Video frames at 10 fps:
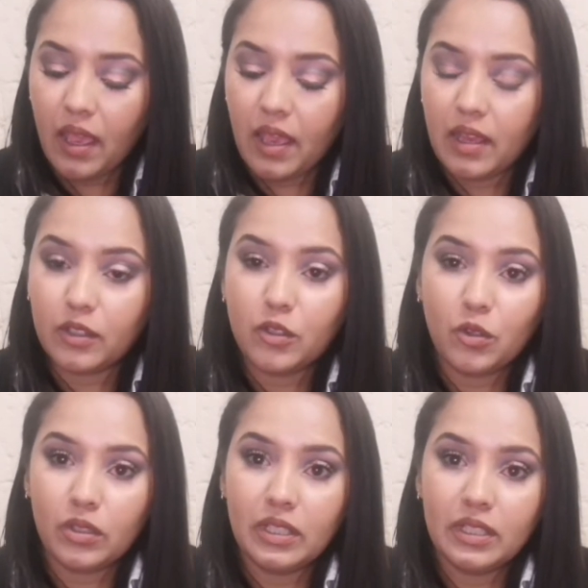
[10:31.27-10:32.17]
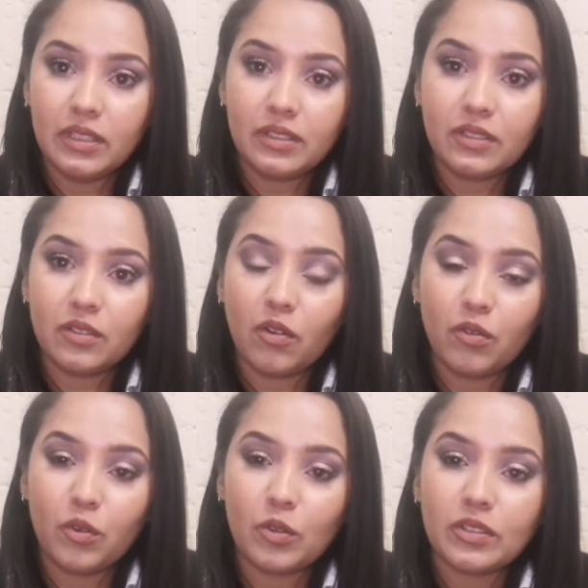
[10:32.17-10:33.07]
and your needs,
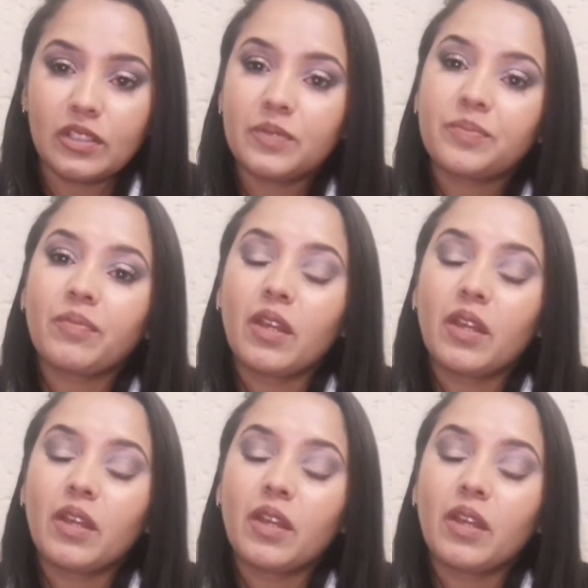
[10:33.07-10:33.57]
of course.